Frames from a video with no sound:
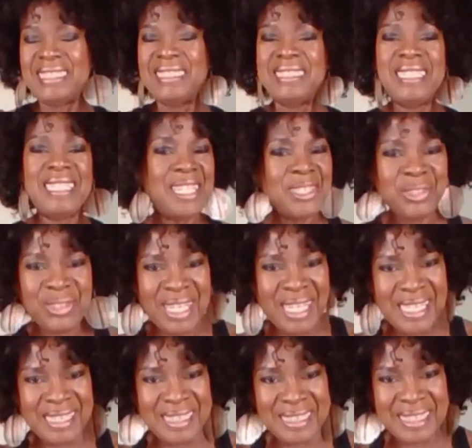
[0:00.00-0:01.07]
tea
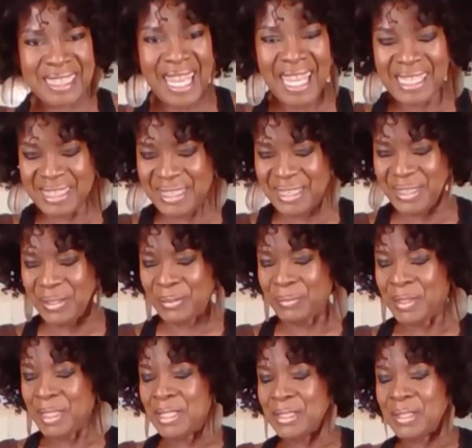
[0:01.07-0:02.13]
trays. I do.
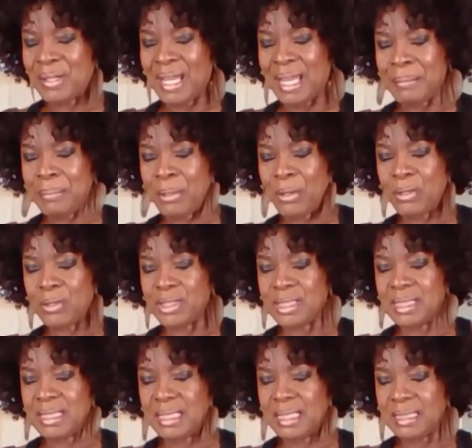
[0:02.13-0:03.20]
So I
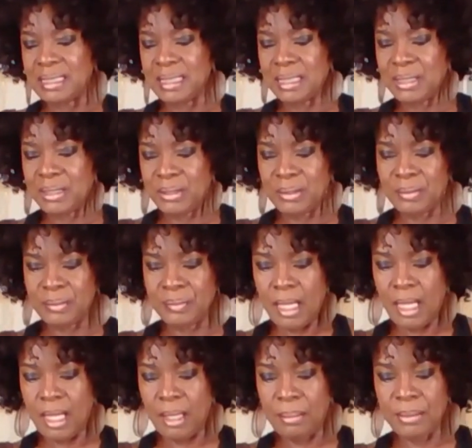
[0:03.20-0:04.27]
purchased these little
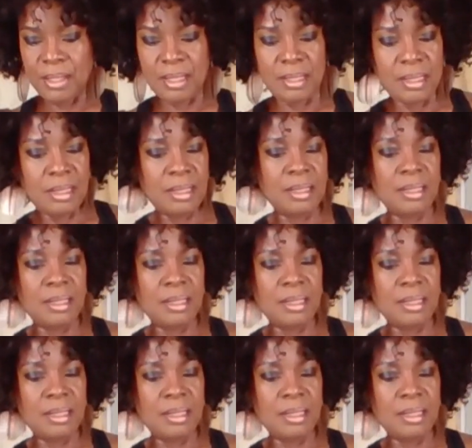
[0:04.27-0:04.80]
cups.